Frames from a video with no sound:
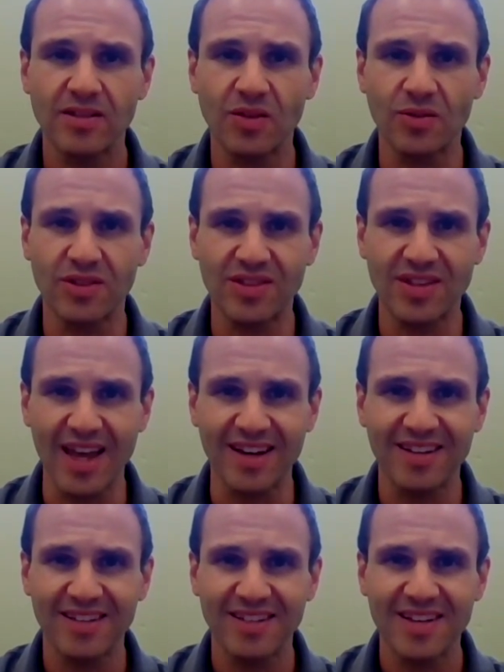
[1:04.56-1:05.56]
So
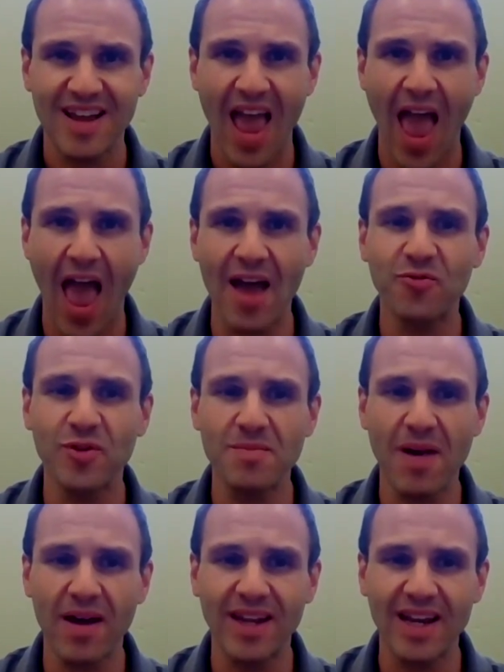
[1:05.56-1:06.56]
instead, every
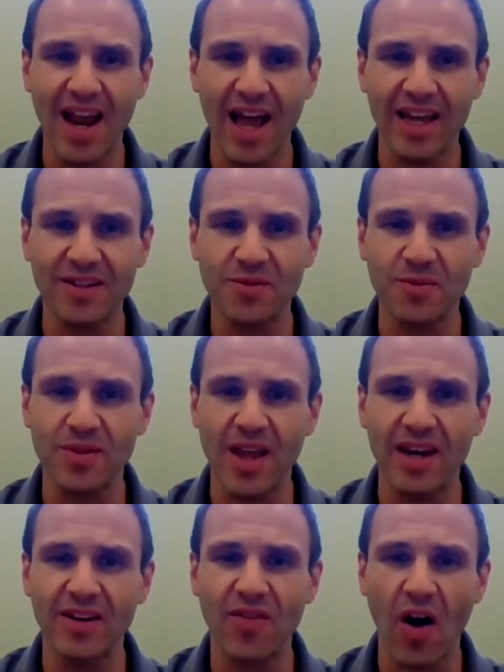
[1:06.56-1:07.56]
Monday night through the
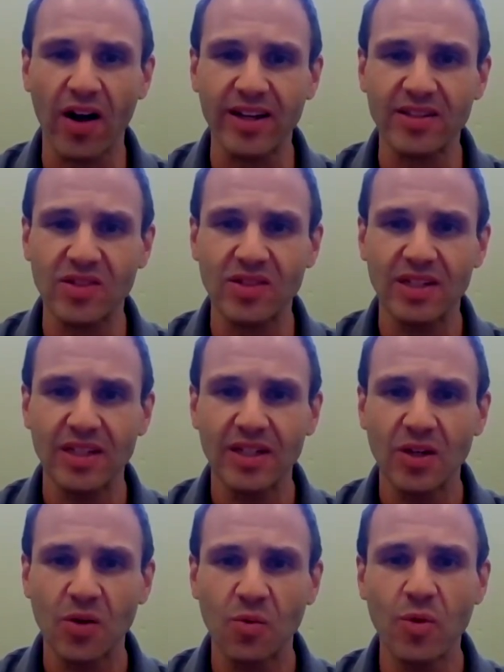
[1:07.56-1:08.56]
end of August,
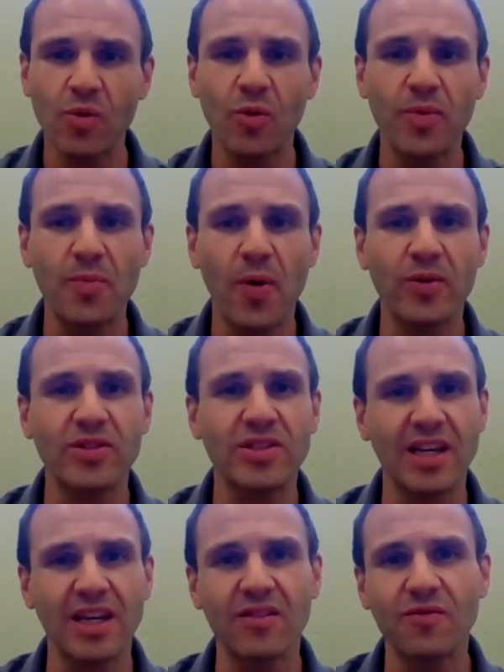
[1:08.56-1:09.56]
we will be
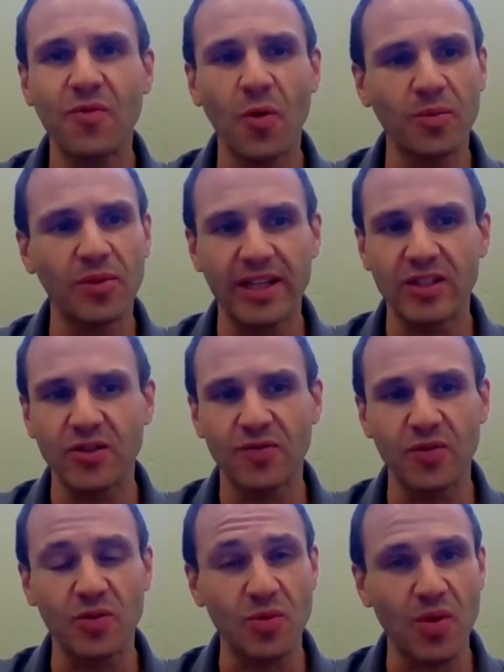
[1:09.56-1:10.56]
posting informal
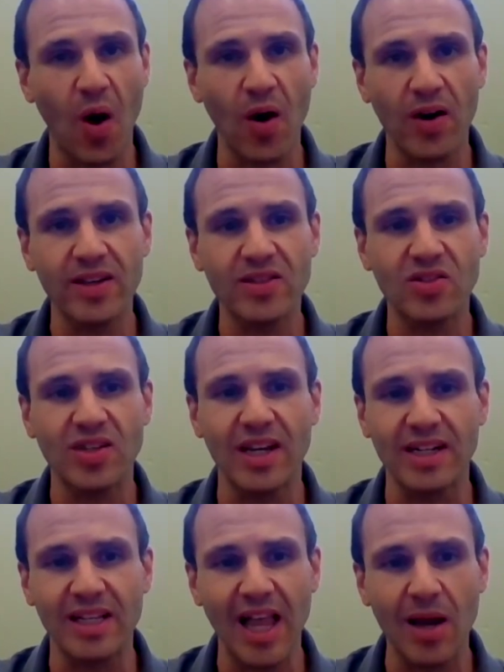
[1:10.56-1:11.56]
interviews with artists
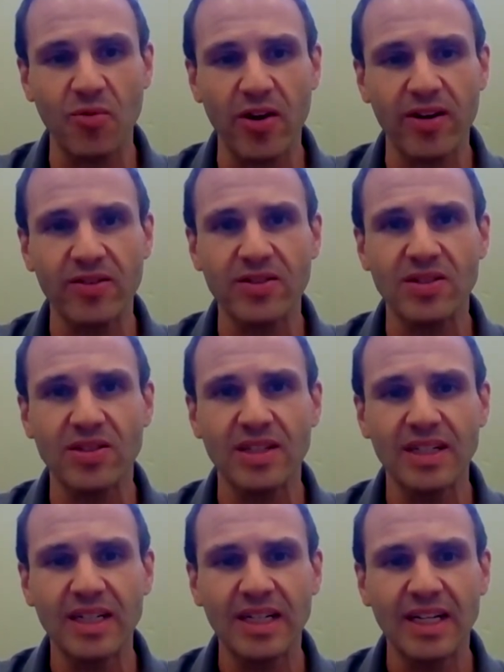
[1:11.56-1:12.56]
and
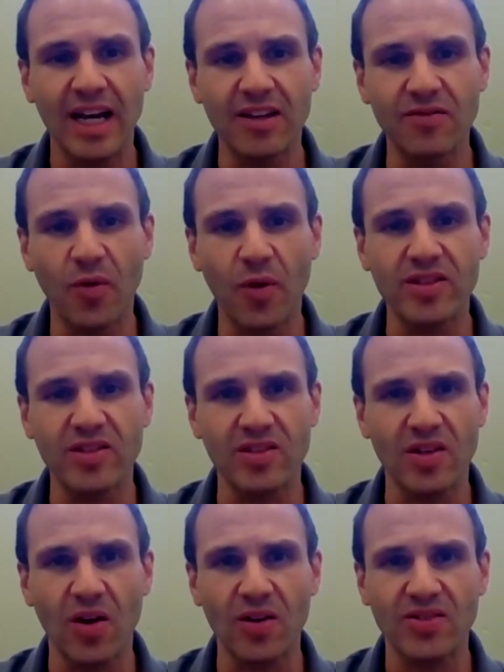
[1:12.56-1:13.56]
collaborators and
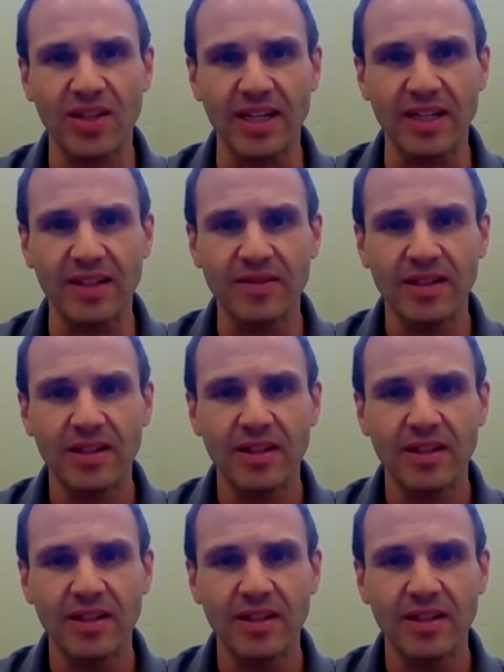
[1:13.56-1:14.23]
voices in our city